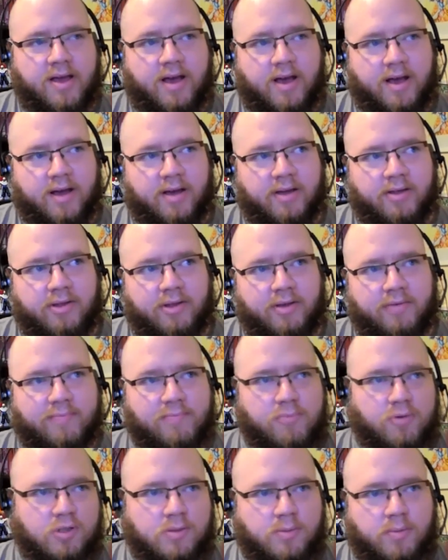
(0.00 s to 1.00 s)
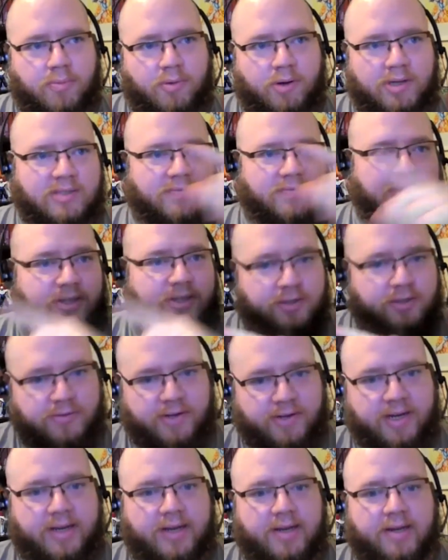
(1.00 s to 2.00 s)
uh, you have multiple points of
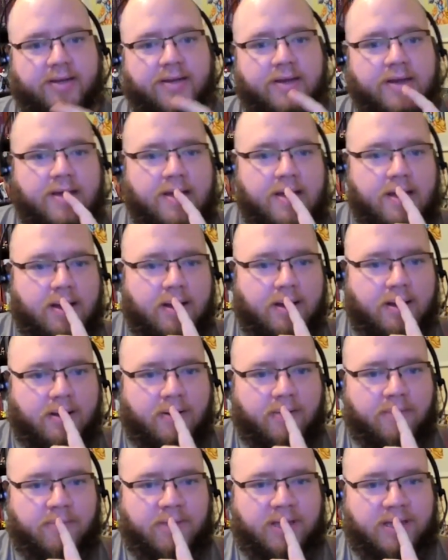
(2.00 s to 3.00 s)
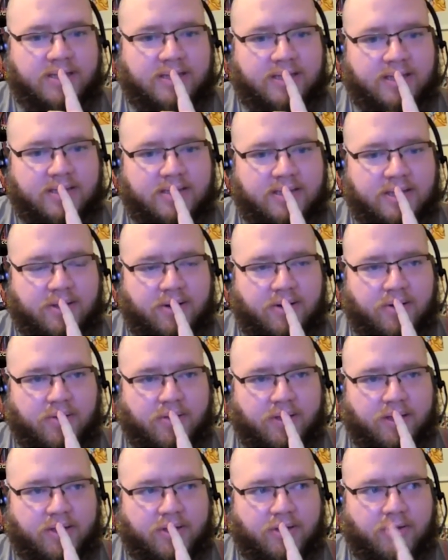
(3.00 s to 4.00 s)
entry. Um, the idea is that you know,
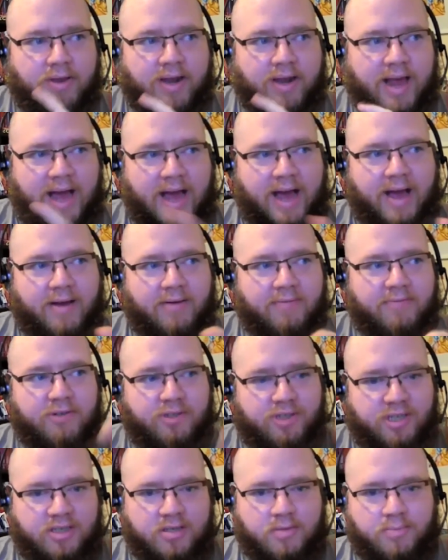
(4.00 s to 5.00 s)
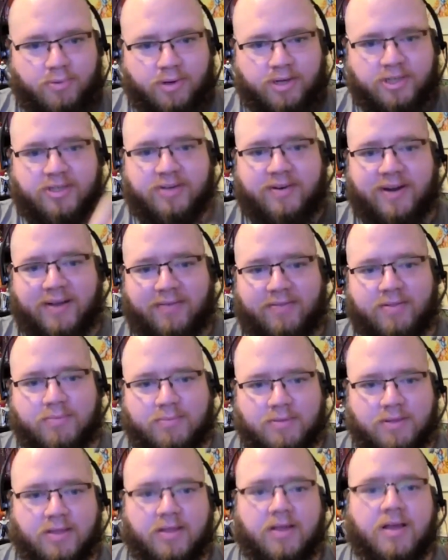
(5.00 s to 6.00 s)
like you can have your center points, you have the
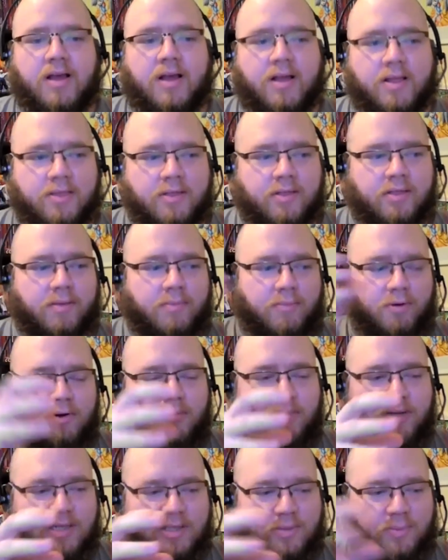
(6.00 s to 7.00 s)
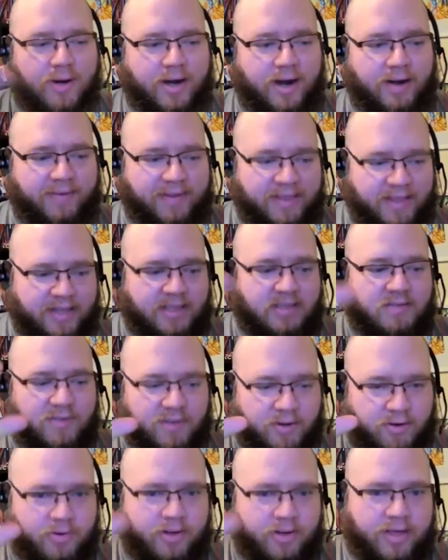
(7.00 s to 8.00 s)
the the, the moments where everything's
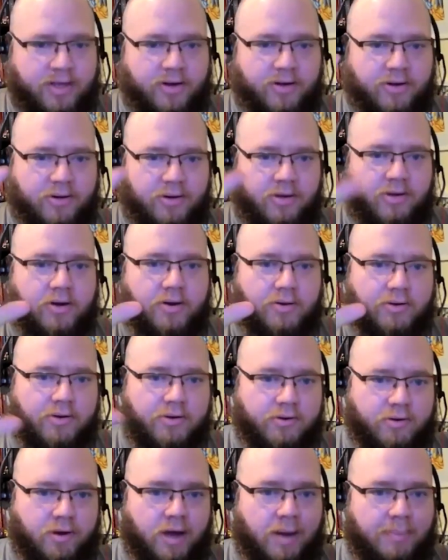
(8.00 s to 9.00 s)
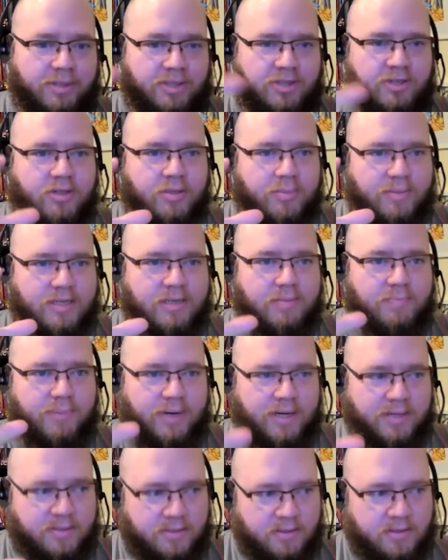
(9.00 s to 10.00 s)
funneled in, or you know, your your options are limited.
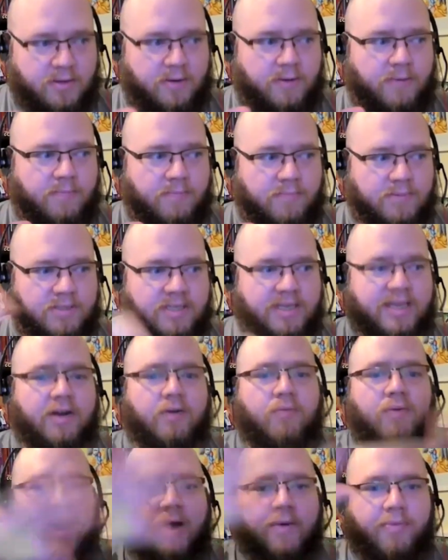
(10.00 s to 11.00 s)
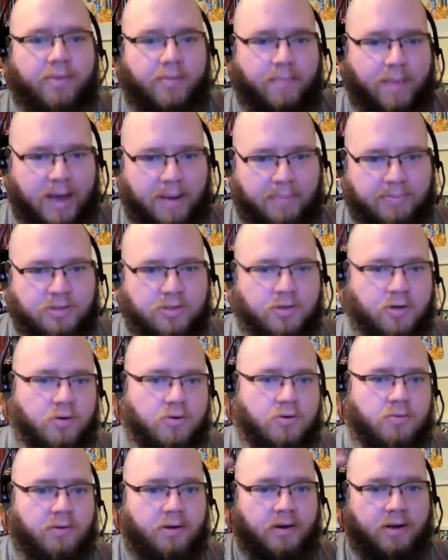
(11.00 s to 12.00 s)
But to get around the map, to
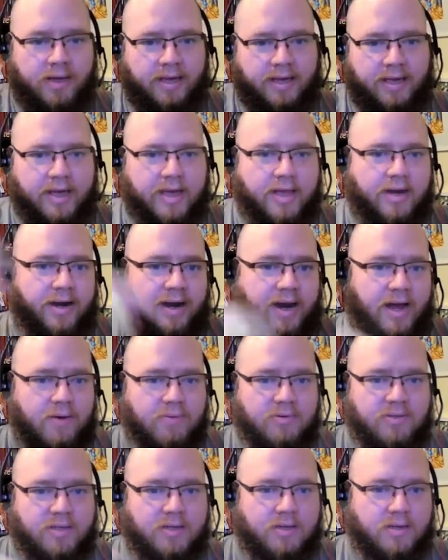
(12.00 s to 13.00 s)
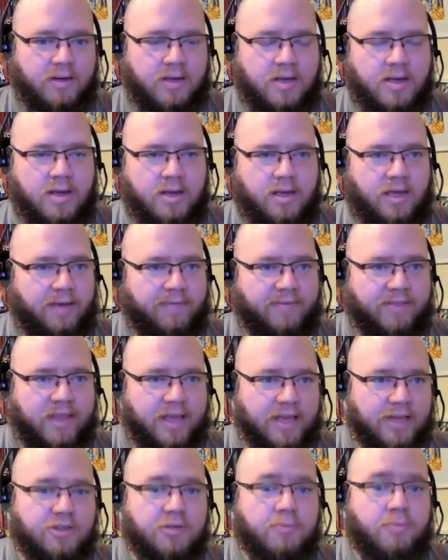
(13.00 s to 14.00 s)
go in and out, and even
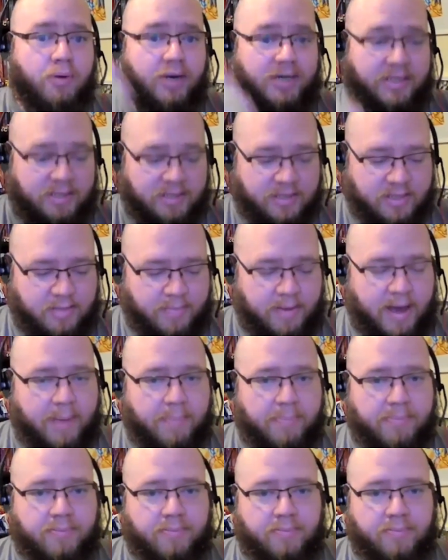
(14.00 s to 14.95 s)
the entry point into the map,